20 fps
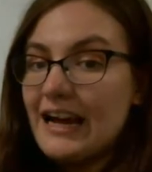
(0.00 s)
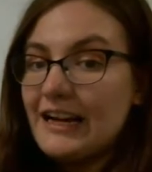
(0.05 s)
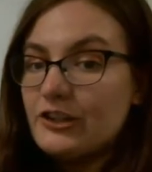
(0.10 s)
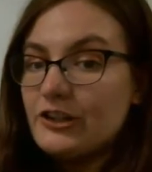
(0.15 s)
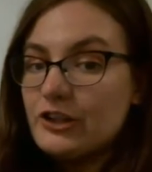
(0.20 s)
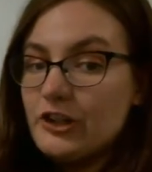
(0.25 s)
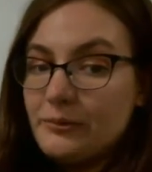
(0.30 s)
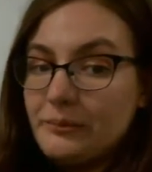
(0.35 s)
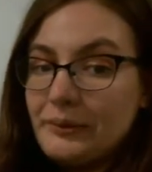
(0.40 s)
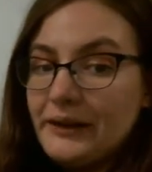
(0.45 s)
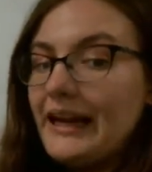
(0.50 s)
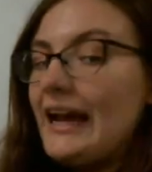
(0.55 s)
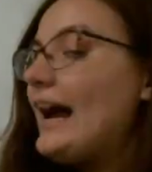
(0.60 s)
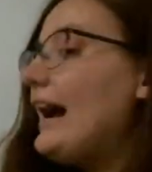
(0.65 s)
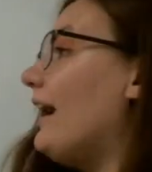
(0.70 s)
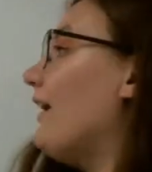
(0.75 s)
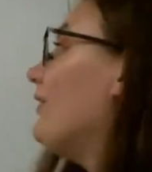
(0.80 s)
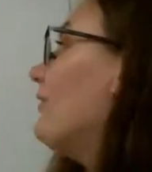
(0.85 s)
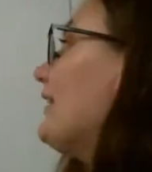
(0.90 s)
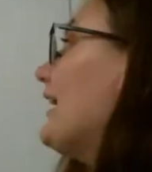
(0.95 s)
I should be
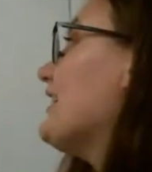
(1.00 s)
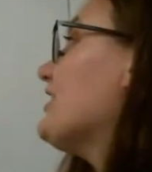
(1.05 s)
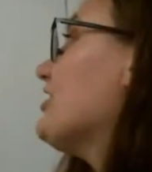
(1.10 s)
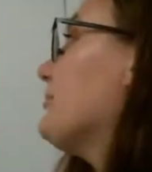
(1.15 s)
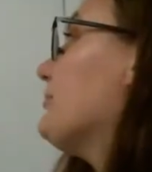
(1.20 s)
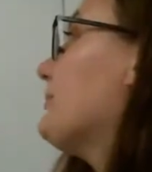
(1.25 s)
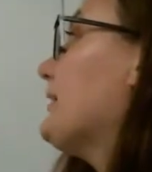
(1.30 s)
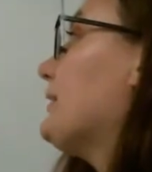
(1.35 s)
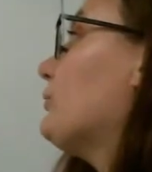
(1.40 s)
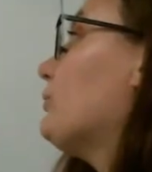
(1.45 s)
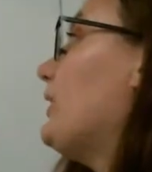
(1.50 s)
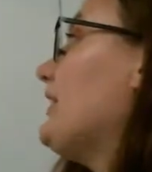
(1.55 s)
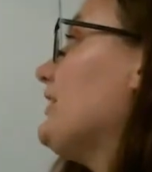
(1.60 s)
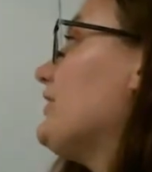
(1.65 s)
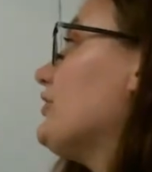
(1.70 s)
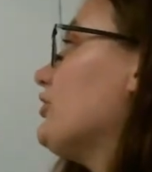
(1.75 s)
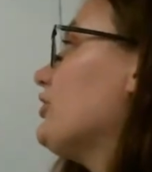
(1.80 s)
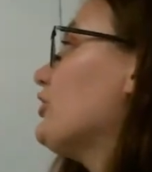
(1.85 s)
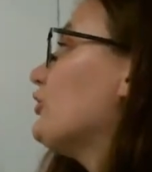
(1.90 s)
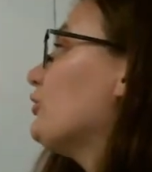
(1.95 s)
out. I should be
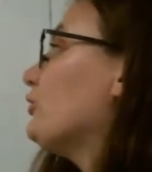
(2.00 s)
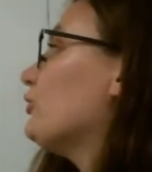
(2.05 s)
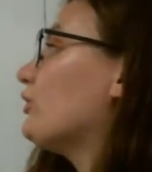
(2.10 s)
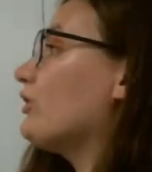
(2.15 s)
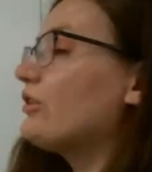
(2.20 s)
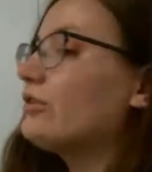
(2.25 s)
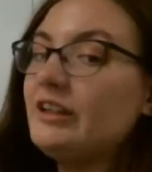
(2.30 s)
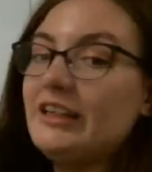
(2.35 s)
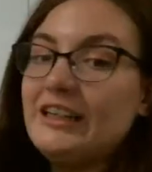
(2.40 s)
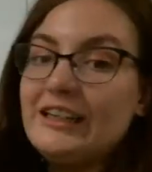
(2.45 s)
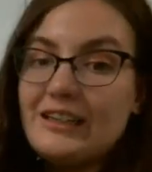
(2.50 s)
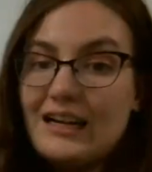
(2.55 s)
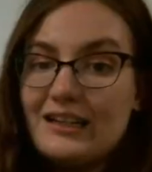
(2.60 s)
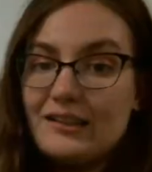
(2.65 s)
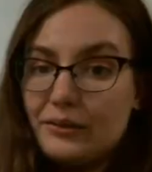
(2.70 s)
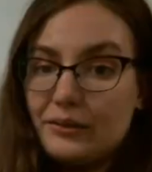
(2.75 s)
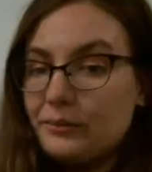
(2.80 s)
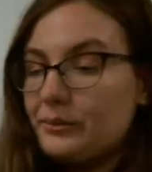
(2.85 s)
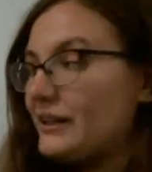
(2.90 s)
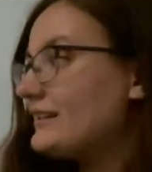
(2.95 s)
one, two, three
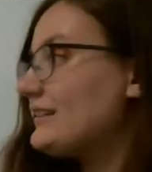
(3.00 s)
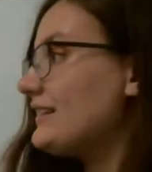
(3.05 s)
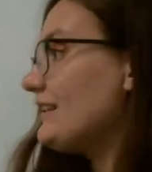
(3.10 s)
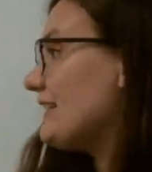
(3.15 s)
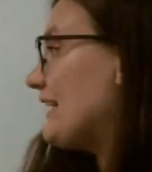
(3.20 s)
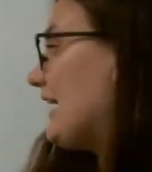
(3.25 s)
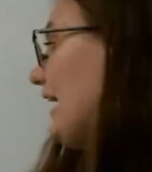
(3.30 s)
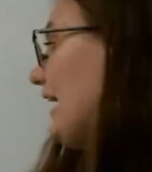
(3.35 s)
decimal places